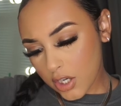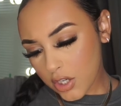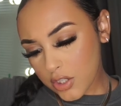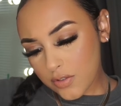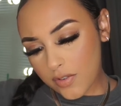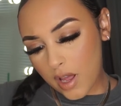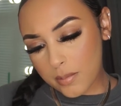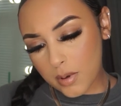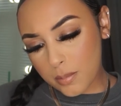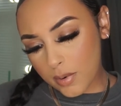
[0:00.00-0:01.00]
Kush
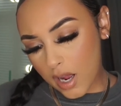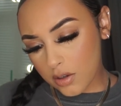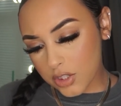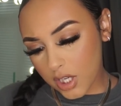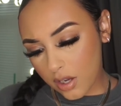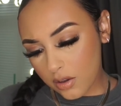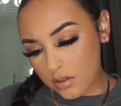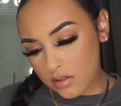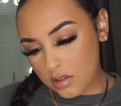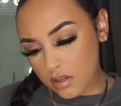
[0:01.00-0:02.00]
Fiber Brow
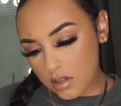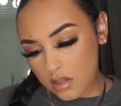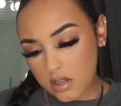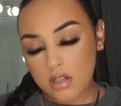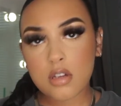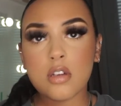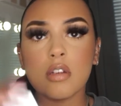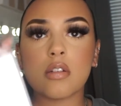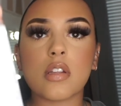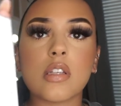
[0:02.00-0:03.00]
Gel.
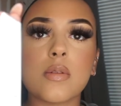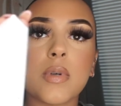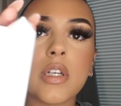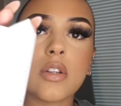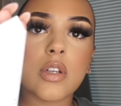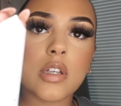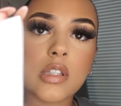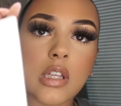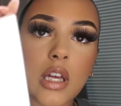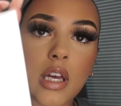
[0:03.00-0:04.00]
This is what it
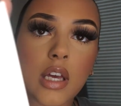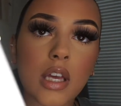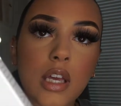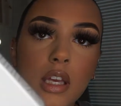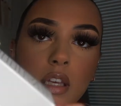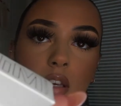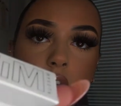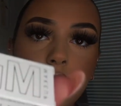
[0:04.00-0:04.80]
looks like.